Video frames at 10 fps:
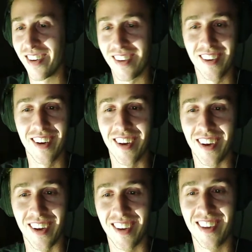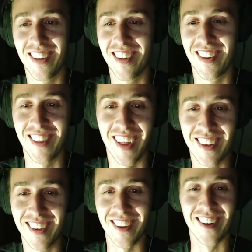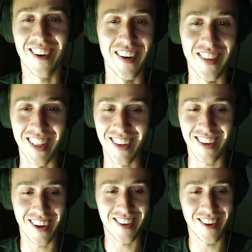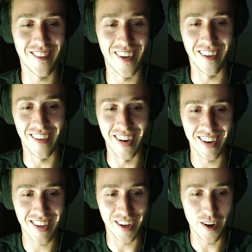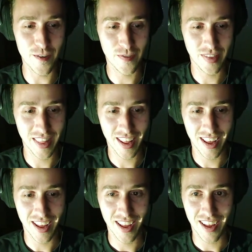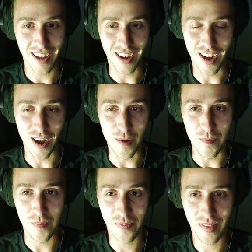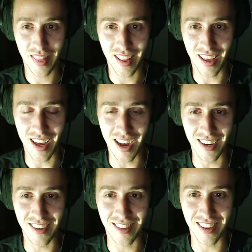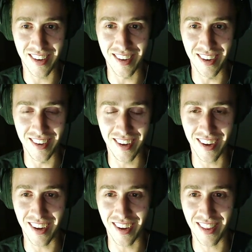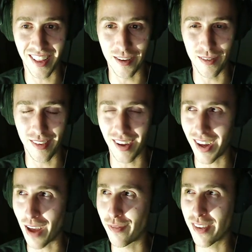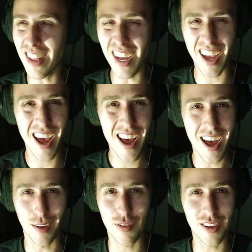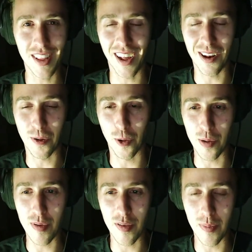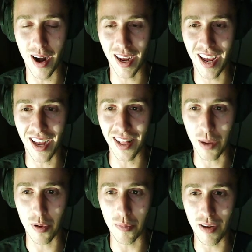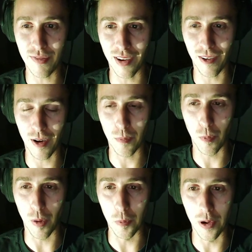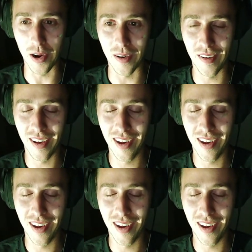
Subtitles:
Oh, that's so creepy. That's like so well written too. Yeah, just the dolls. Oh, that, I feel like I've seen that in a horror movie, but I can't like put my finger on what one.